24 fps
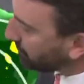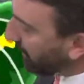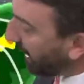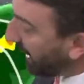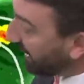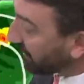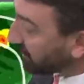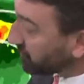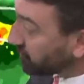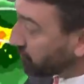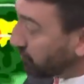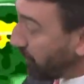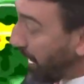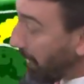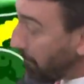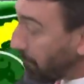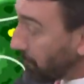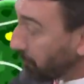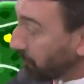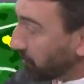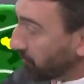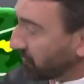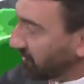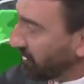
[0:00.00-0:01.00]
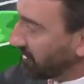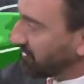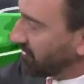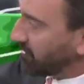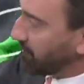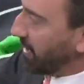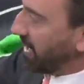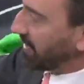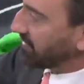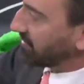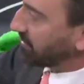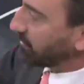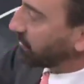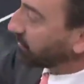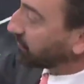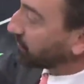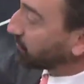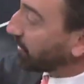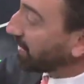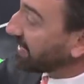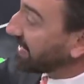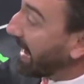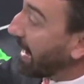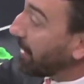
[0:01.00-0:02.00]
kind of tropical system as it
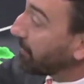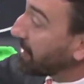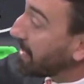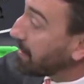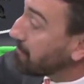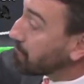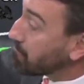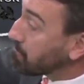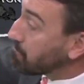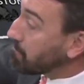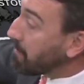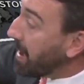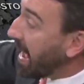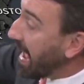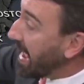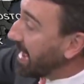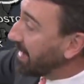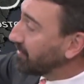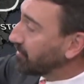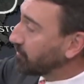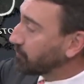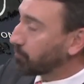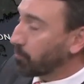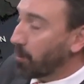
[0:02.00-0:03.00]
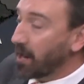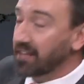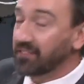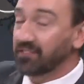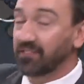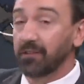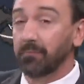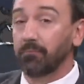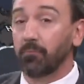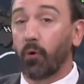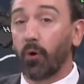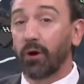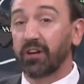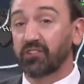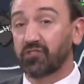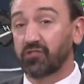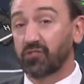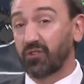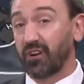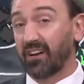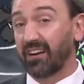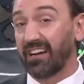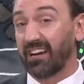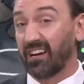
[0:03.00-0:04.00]
looks right now that may spray some
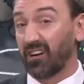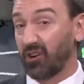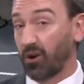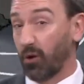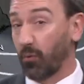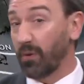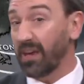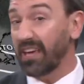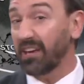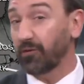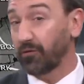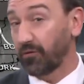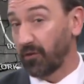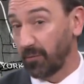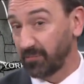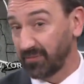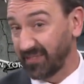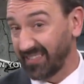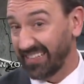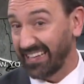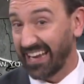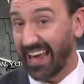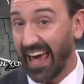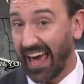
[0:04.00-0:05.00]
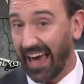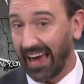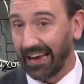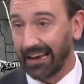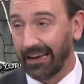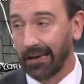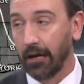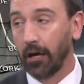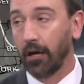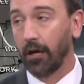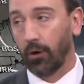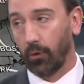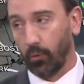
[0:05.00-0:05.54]
moisture in here a week from today.